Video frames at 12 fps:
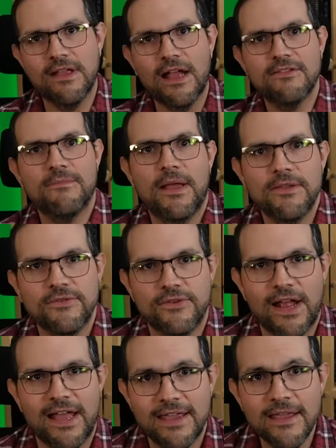not sponsored.
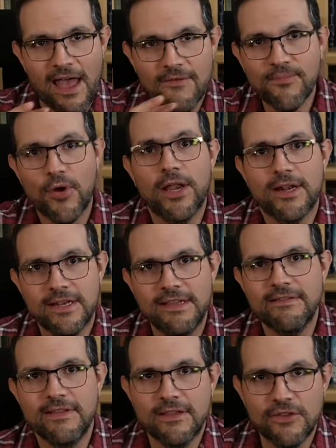I have product
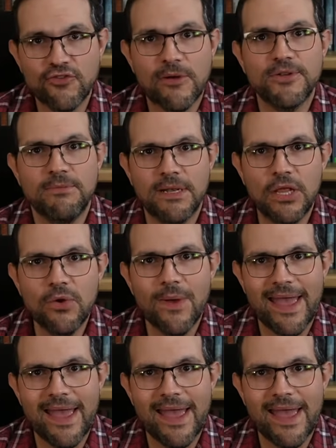links in the description below,